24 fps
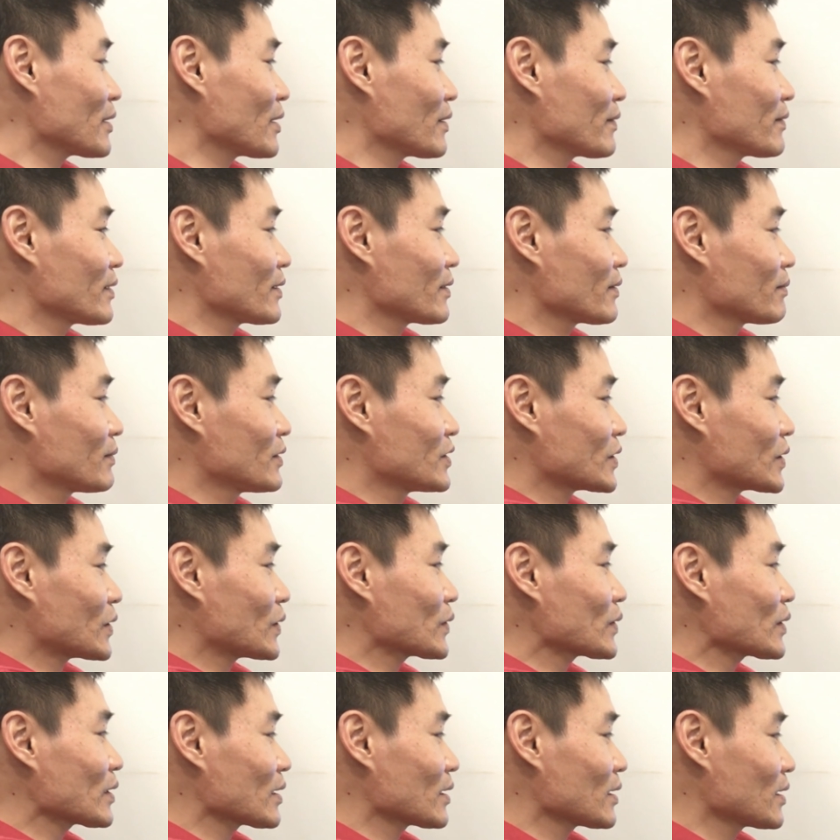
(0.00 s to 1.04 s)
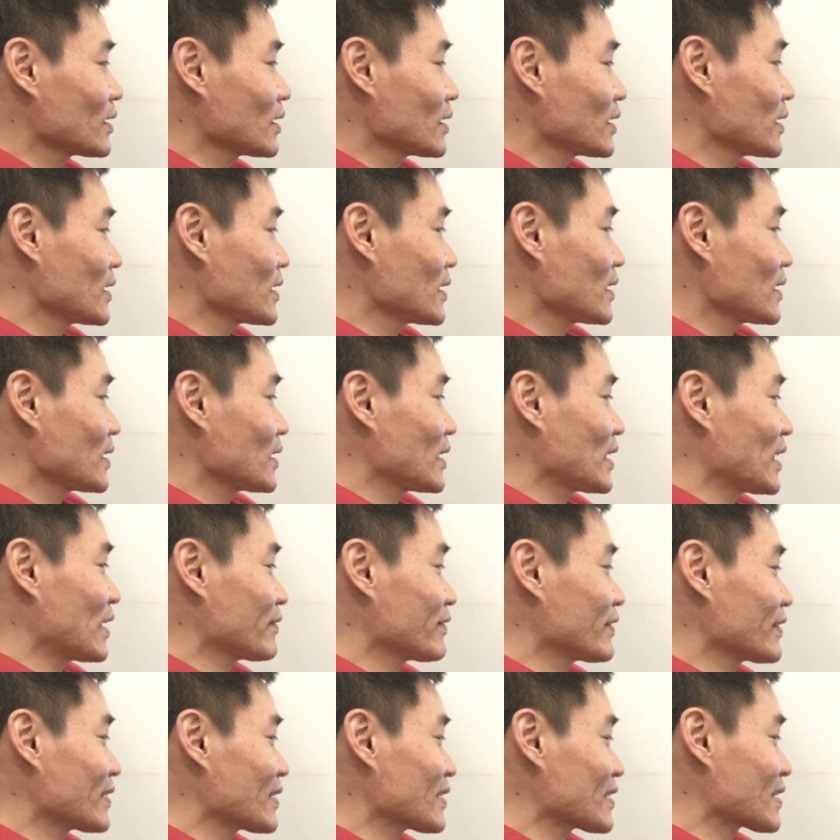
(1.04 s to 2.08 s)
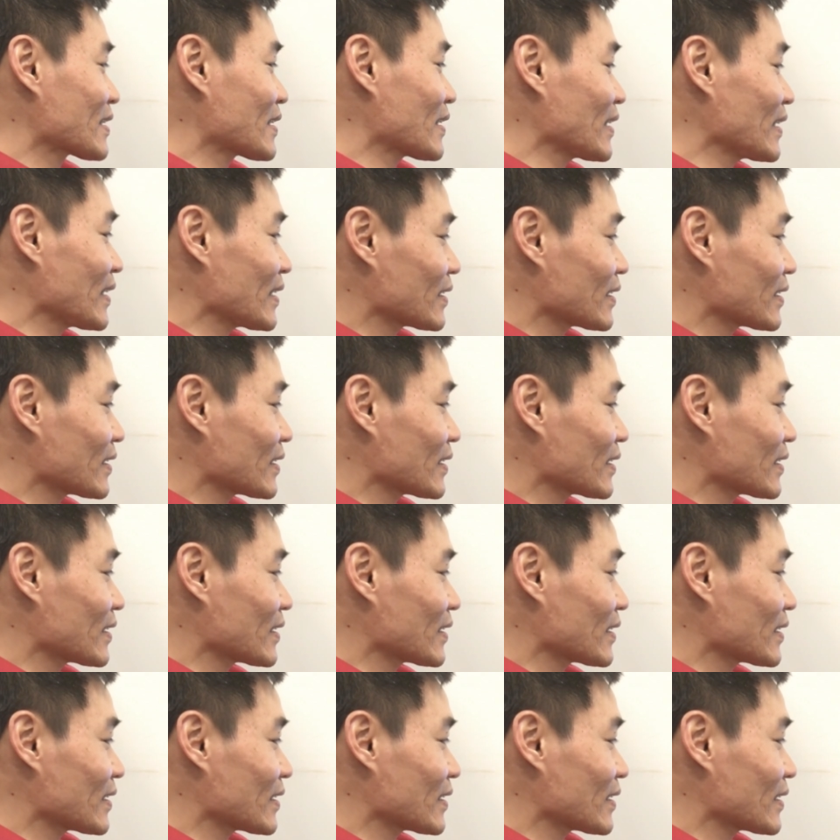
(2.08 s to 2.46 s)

thermal vision camera called the FLIR Boson.